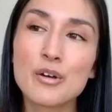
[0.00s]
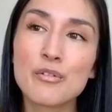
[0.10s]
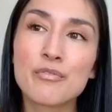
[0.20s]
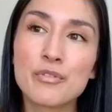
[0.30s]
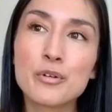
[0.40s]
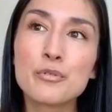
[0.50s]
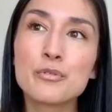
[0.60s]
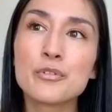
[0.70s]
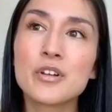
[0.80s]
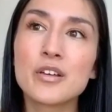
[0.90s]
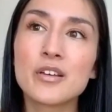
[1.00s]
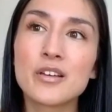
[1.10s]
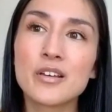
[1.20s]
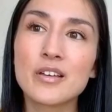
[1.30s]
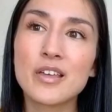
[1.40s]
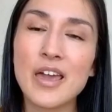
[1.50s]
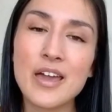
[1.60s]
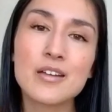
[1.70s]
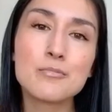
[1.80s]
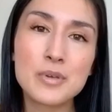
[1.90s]
Food
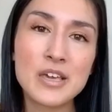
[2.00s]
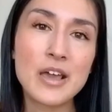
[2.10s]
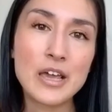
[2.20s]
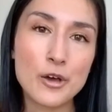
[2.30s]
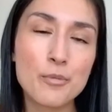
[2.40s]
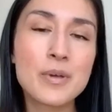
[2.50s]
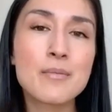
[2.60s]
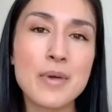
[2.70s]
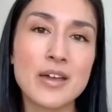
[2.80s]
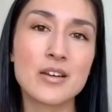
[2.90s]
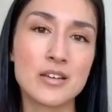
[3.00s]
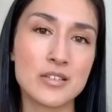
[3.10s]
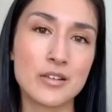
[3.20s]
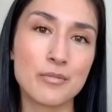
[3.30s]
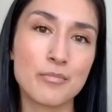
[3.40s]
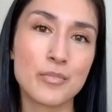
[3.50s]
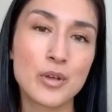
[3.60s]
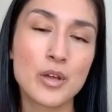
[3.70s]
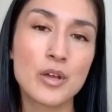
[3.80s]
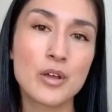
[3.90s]
can be a coping mechanism
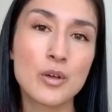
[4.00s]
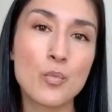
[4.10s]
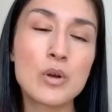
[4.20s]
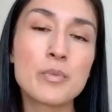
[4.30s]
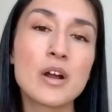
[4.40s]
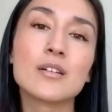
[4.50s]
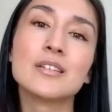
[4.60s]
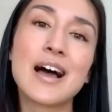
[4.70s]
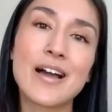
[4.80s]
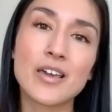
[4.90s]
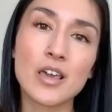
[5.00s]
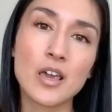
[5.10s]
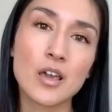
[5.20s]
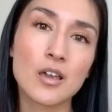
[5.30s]
when we are lacking